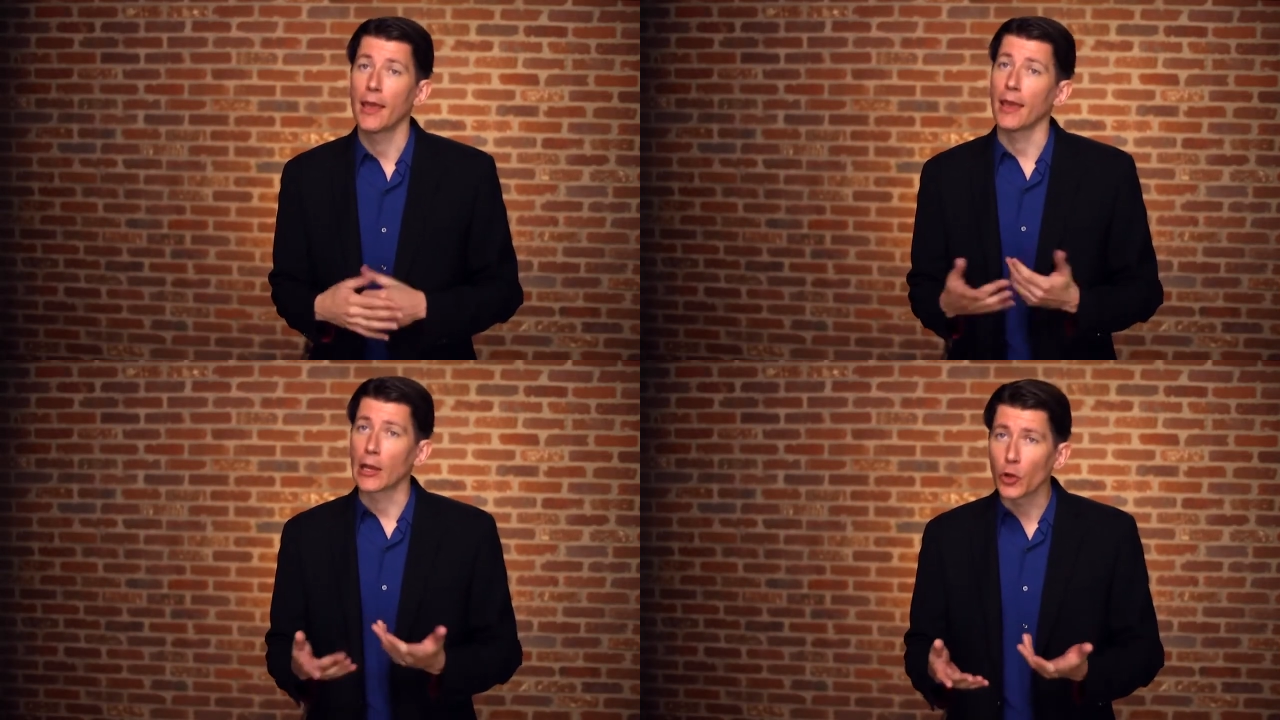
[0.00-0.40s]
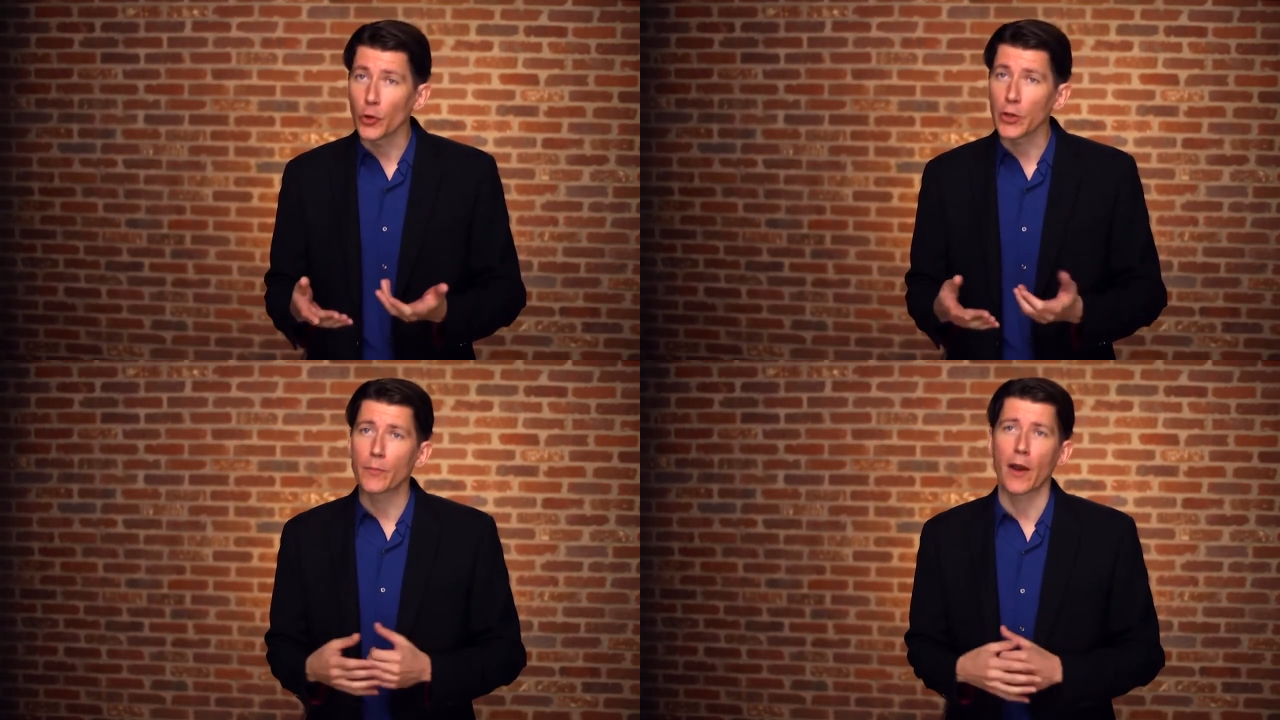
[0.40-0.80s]

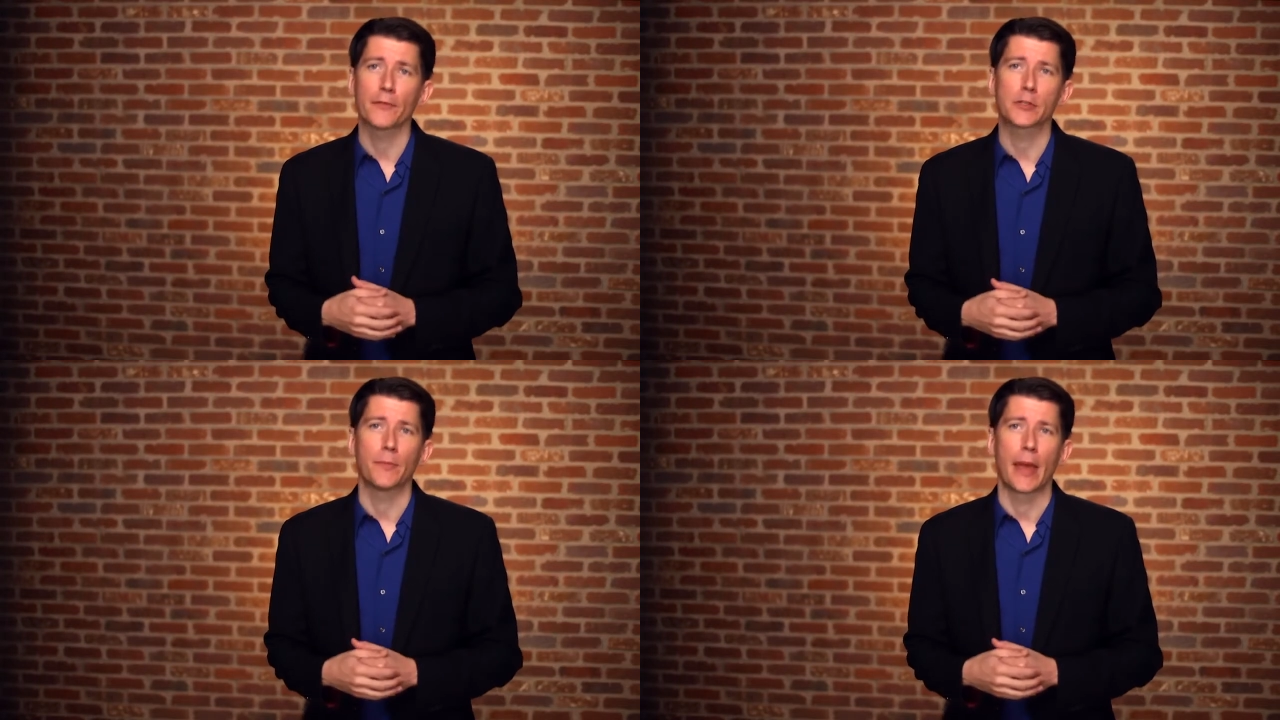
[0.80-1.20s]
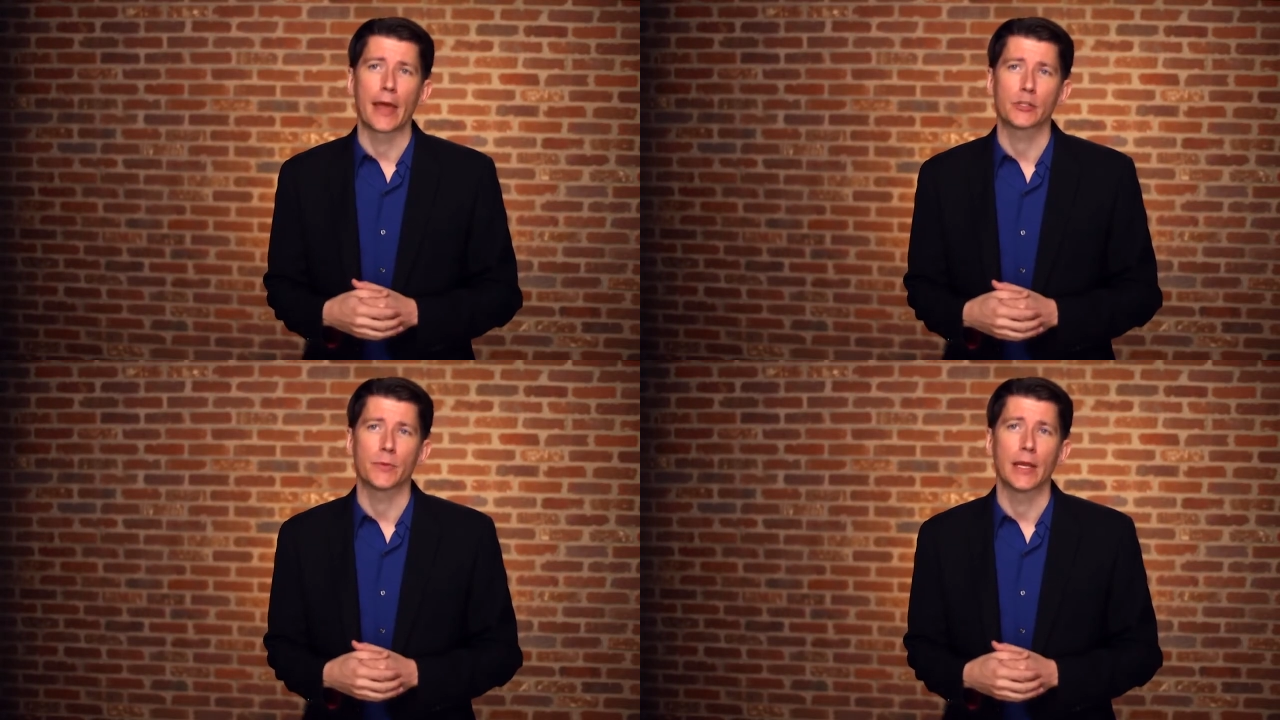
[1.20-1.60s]
including preference
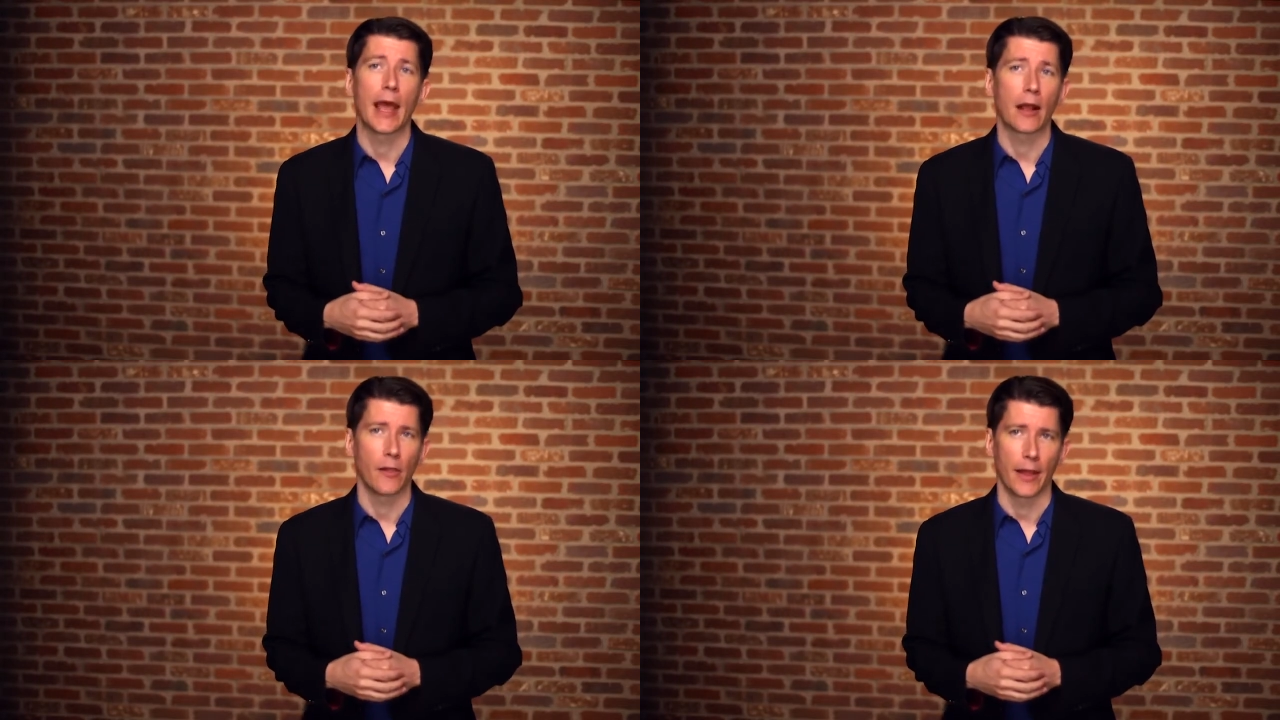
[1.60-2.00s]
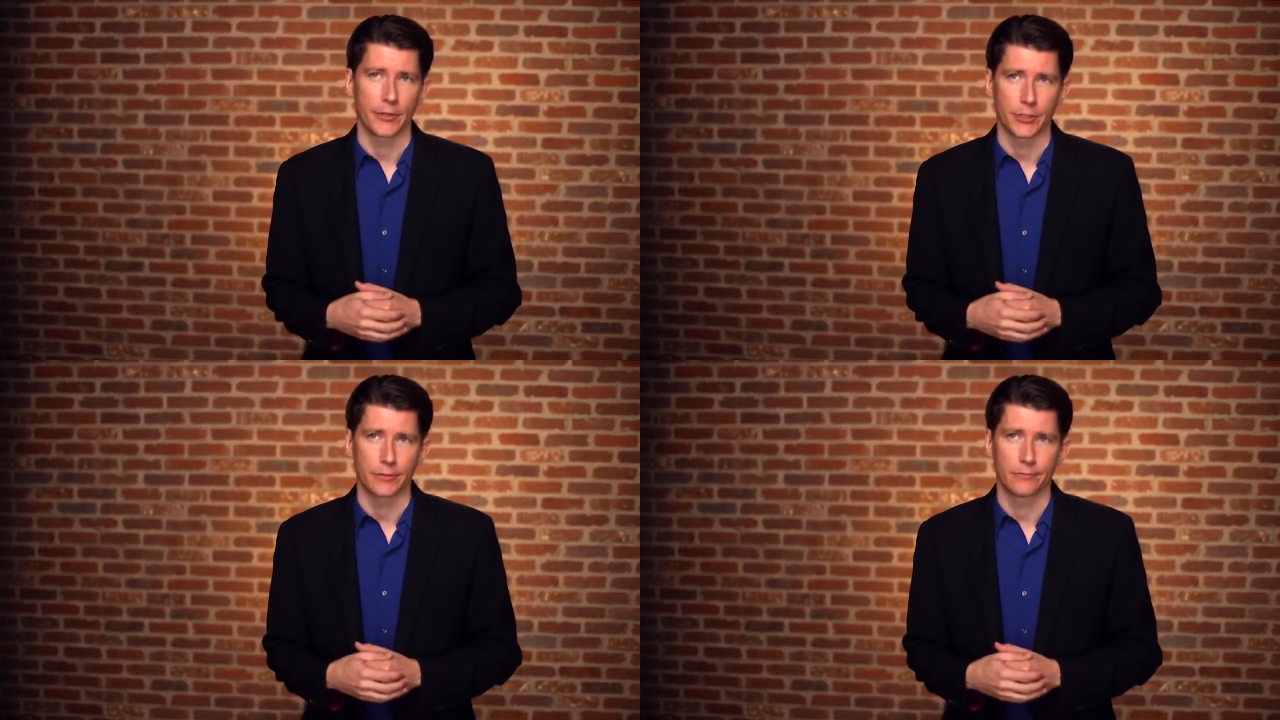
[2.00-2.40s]
management and
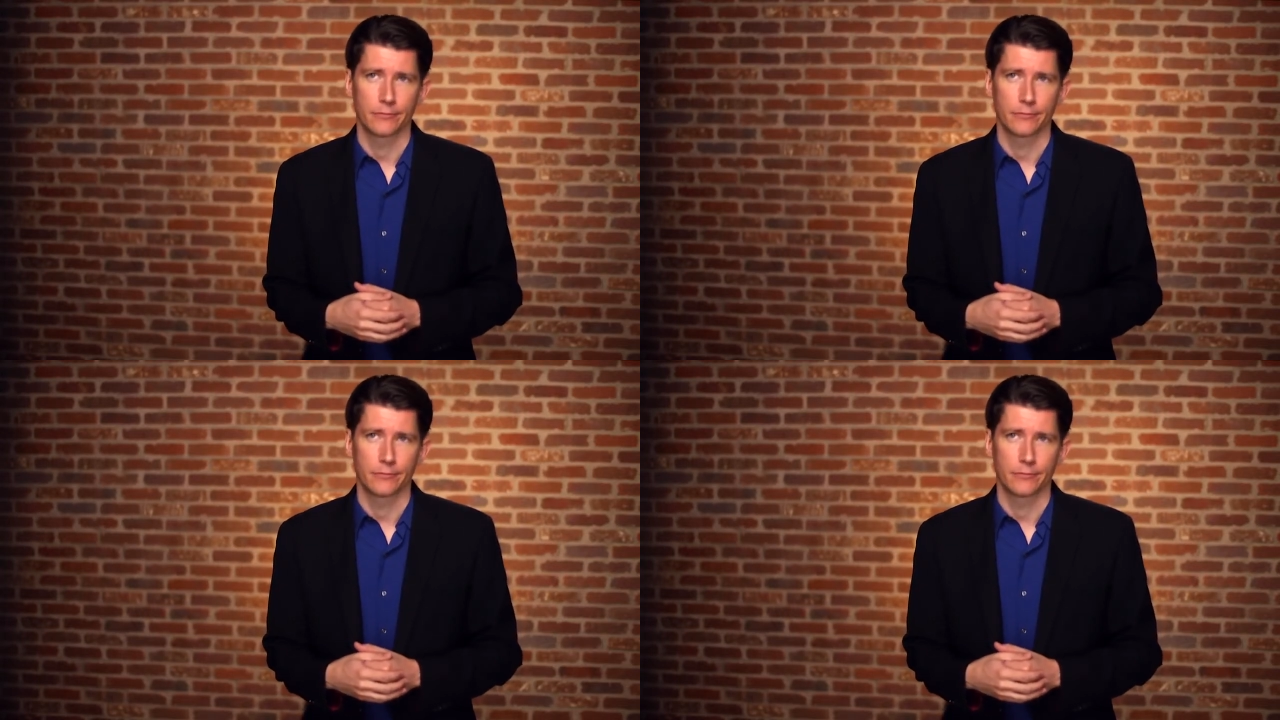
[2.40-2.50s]
collection.